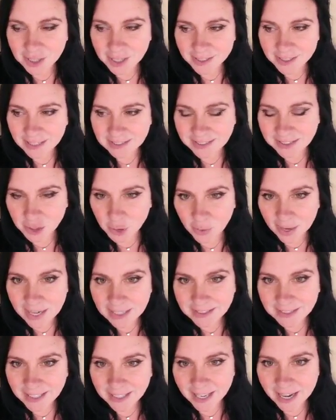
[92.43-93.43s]
this
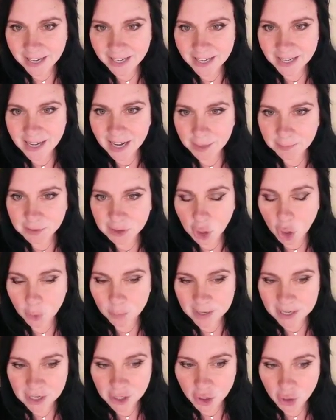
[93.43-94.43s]
crazy lady named
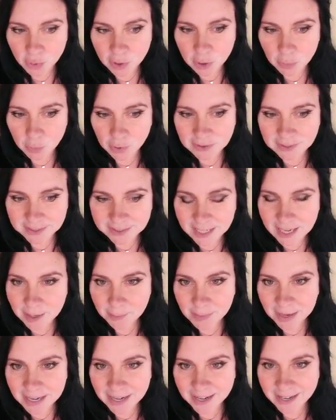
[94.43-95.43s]
Toby Hewitt will see
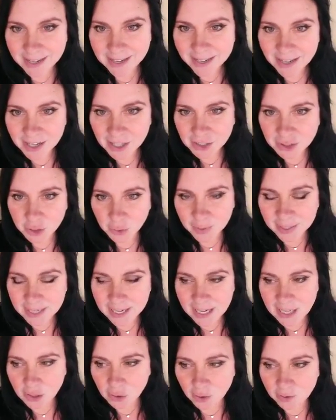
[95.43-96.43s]
me doing
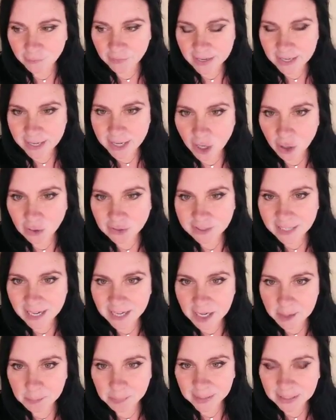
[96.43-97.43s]
either a video or
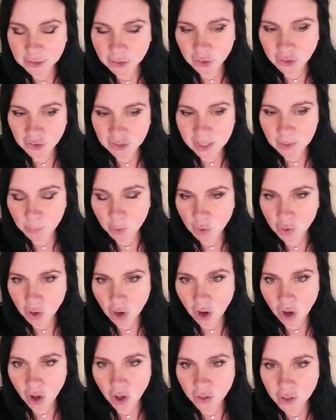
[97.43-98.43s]
taking pictures, and will
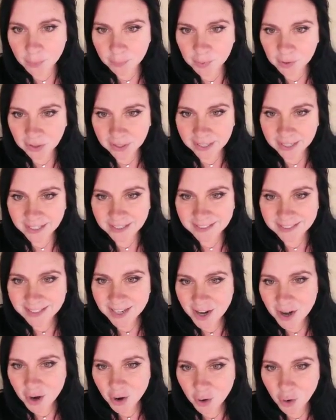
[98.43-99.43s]
call the police
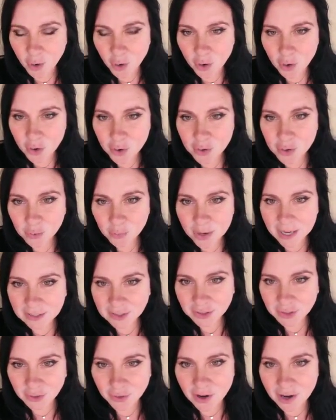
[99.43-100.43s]
or the
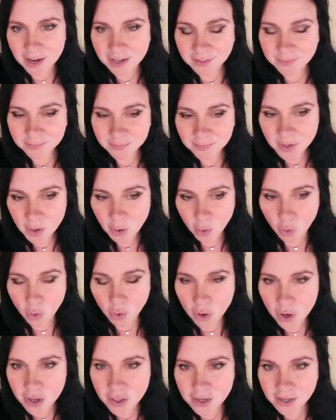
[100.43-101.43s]
restaurant
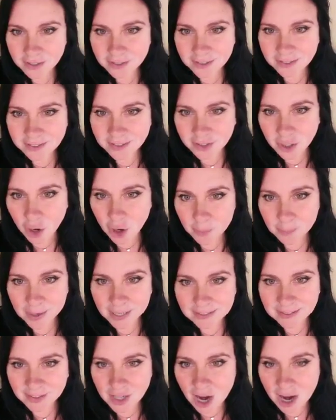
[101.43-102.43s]
or the
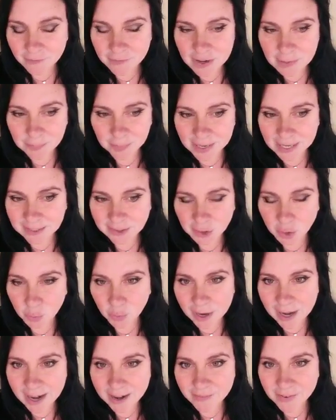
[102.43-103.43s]
Starbucks coffee place or
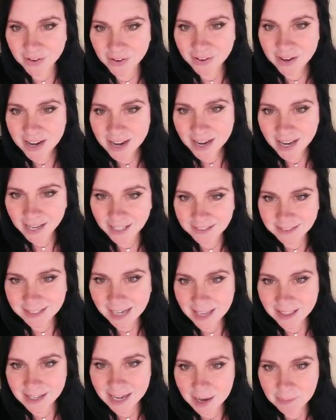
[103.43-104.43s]
wherever and
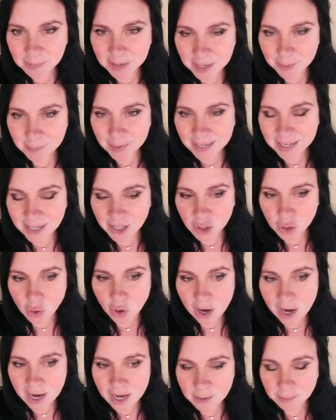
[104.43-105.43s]
say that I'm committing
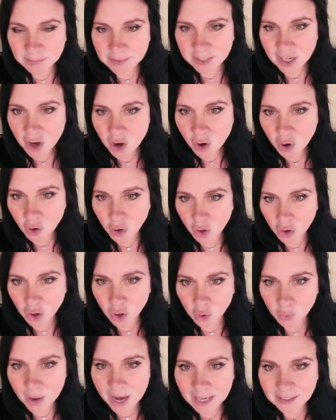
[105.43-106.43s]
crimes or
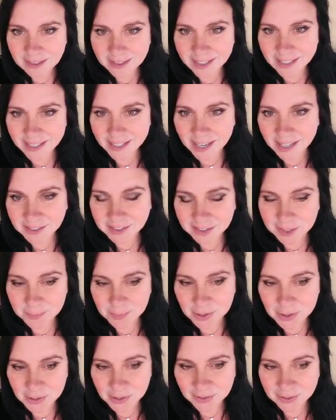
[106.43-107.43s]
harassing
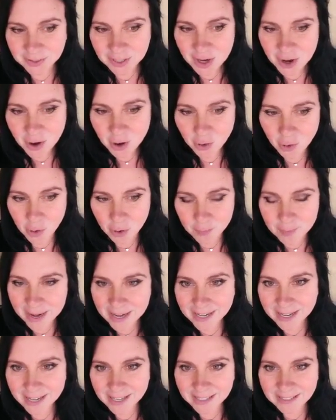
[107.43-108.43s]
customers or
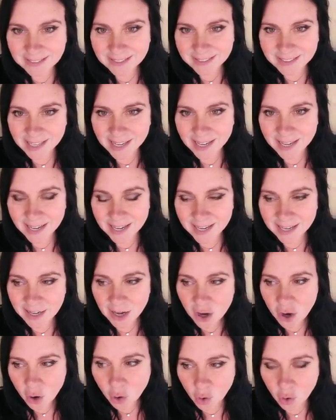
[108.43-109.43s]
making a scene
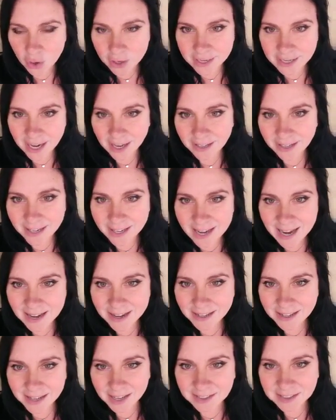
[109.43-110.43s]
or yelling at
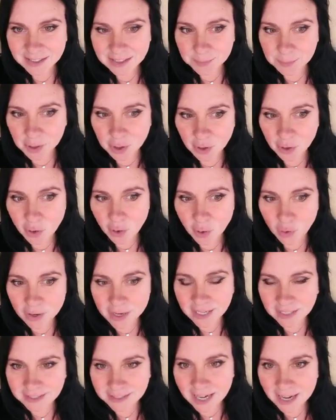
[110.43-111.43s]
a customer or
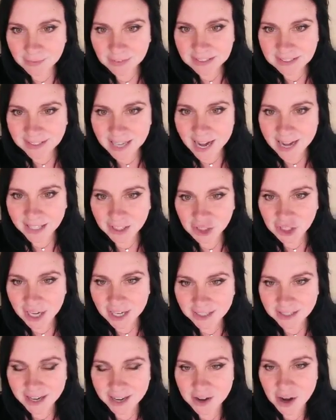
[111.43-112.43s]
needs to have a psych
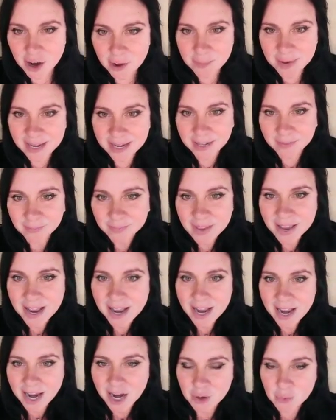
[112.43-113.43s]
check done on me.
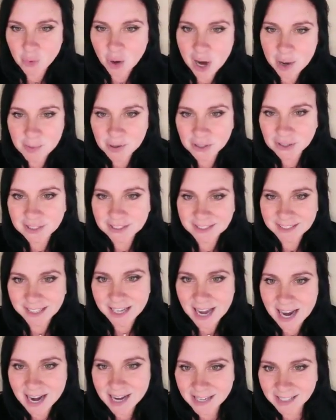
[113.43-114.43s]
And Robert just
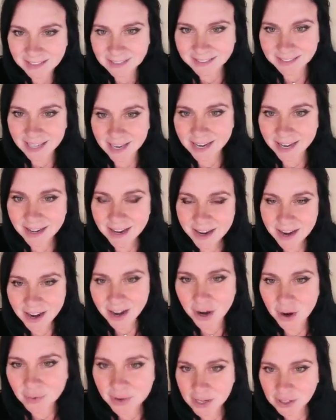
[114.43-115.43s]
lied and said,
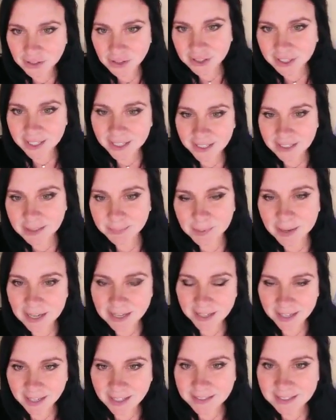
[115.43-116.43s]
oh, here she is being
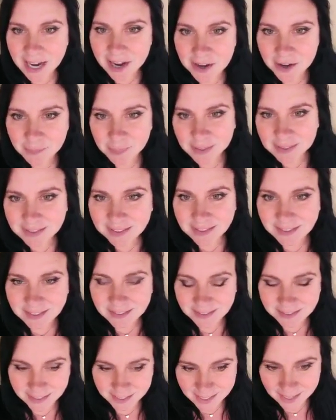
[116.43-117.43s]
kicked out of
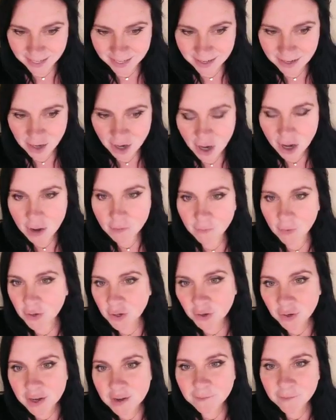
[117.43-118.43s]
businesses again. For
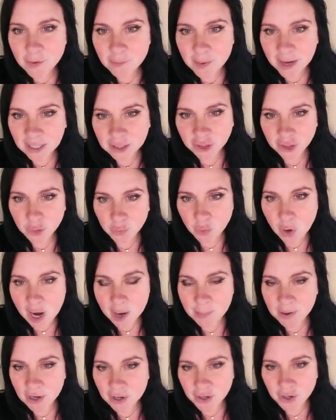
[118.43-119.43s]
your information,
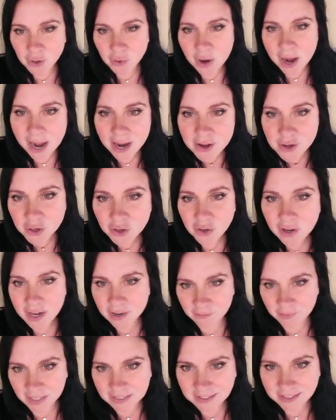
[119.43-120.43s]
Robert, you're under
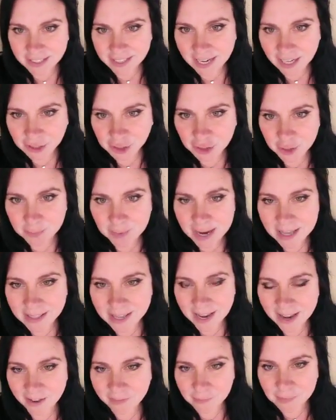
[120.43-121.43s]
investigation by the
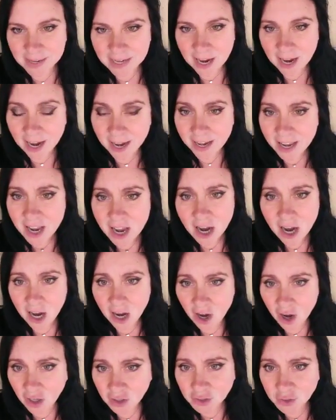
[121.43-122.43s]
FBI. I
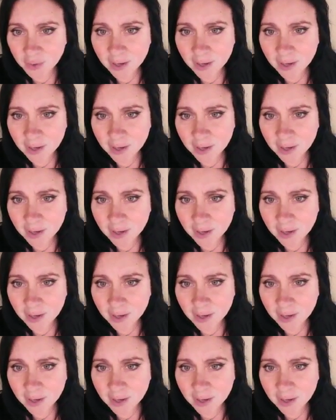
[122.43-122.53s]
also